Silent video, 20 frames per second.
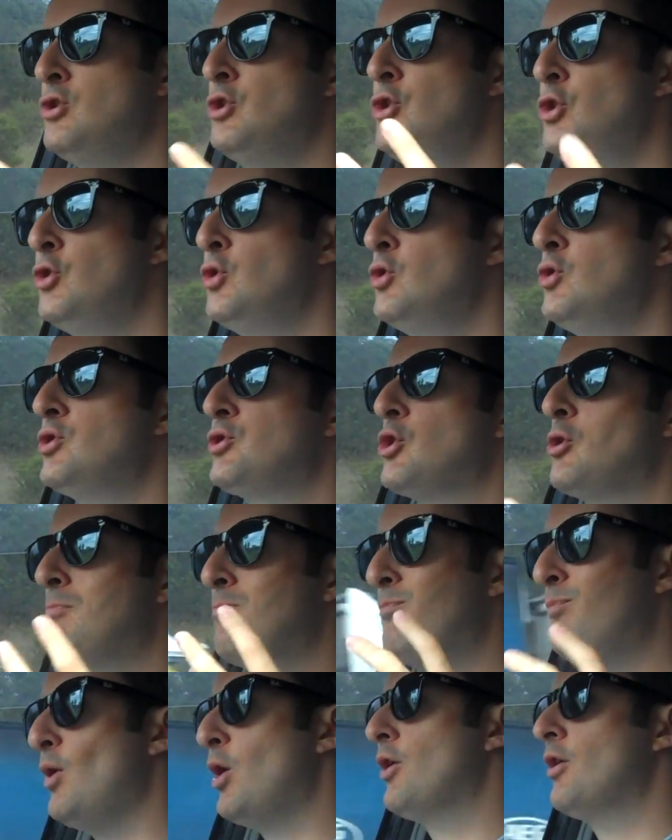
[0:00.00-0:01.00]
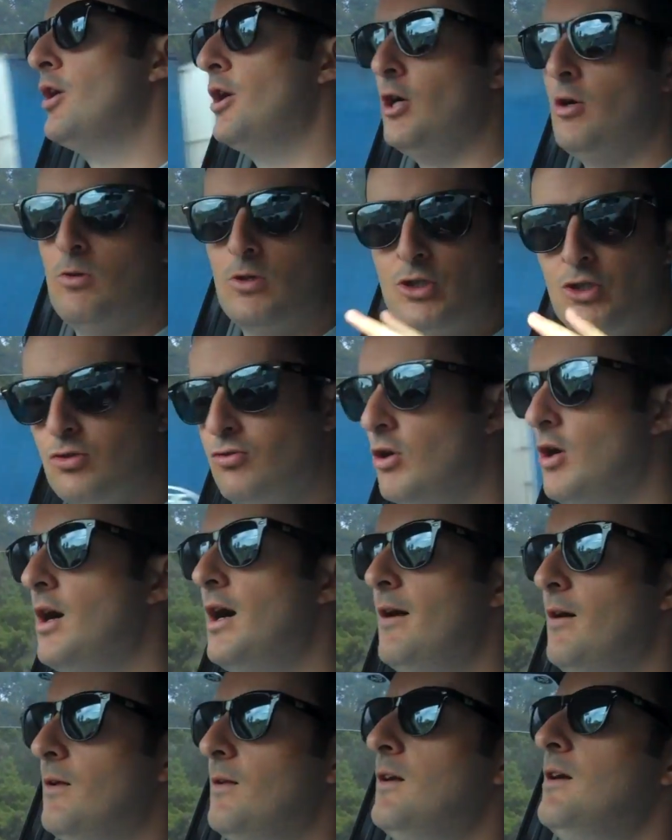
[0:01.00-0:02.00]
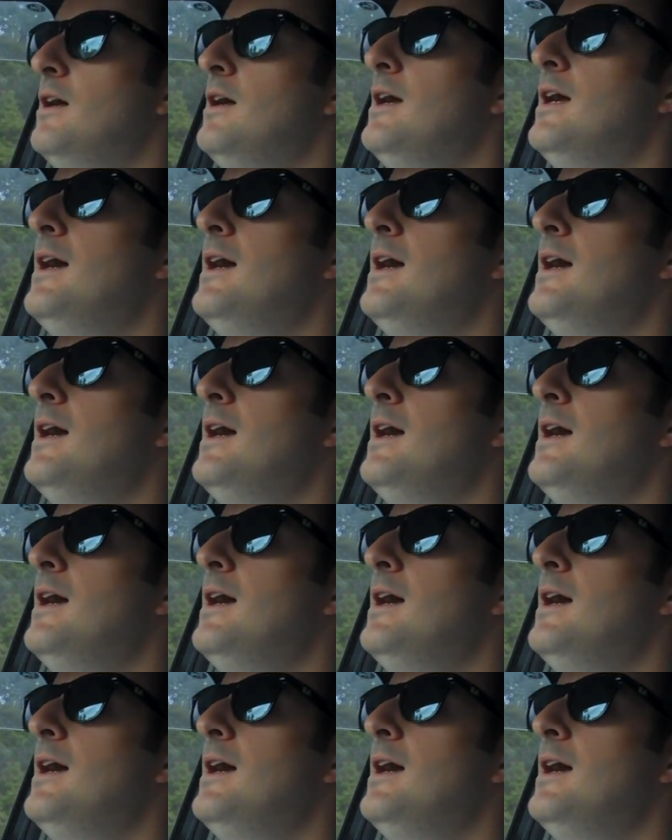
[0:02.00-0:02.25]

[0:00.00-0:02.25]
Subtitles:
use or borrow or trial.